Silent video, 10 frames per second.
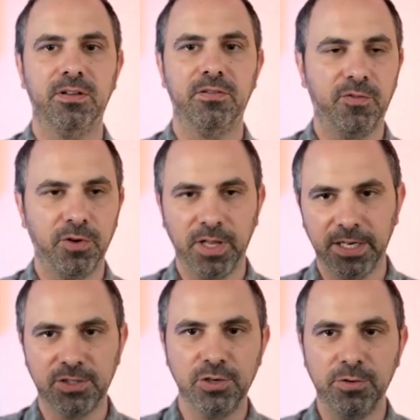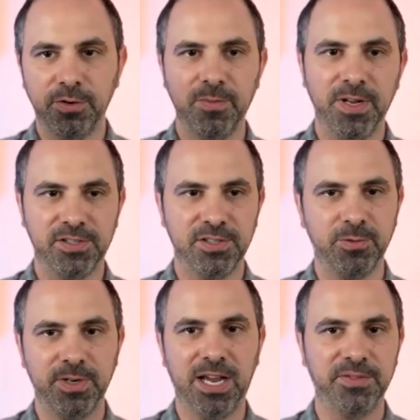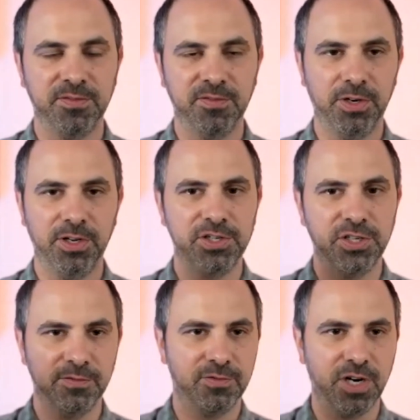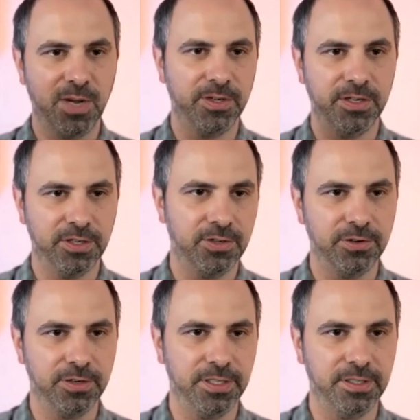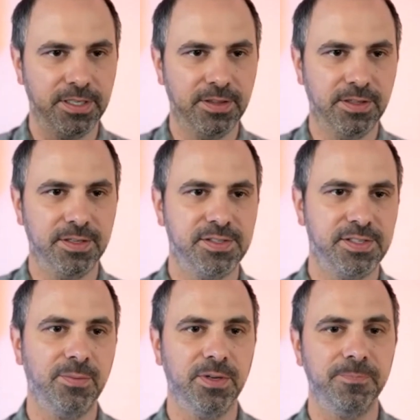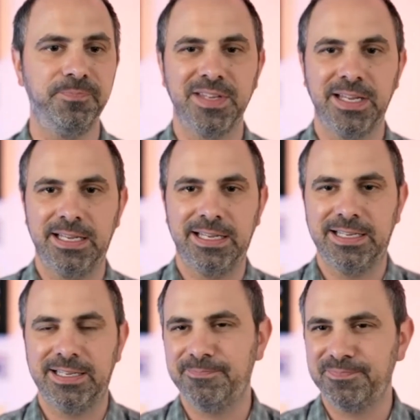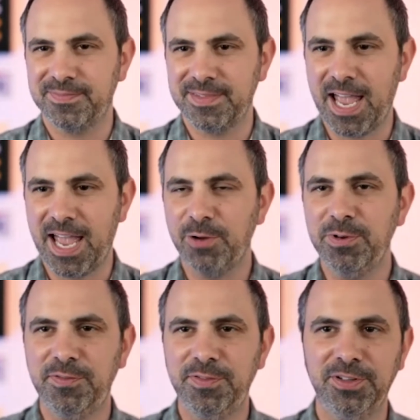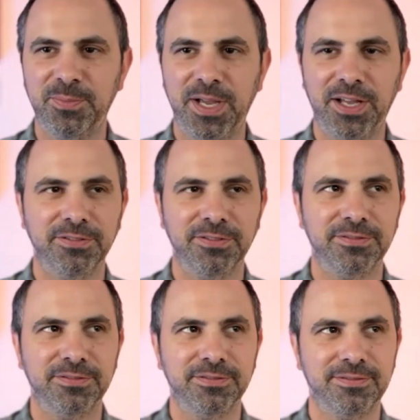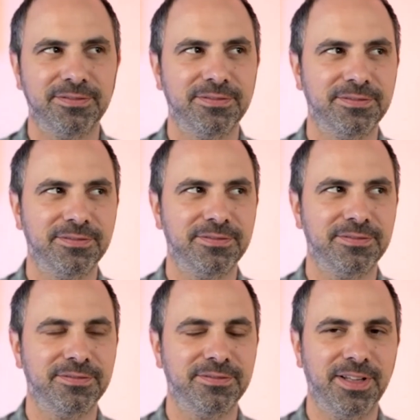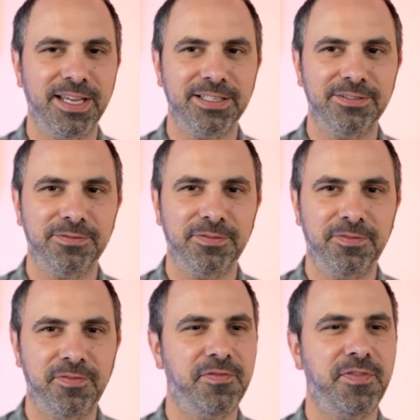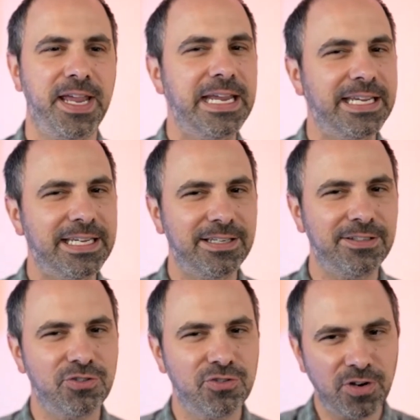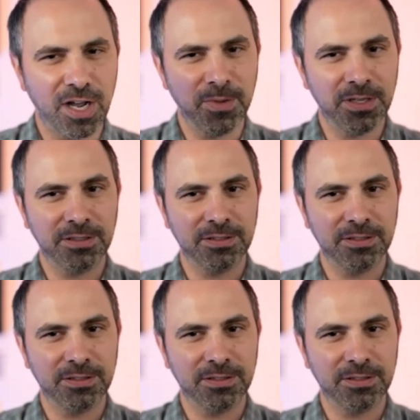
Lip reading: for like 2 or 3 minutes, just so we have some footage of drama occurring in this segment? How do we feel about like fake drama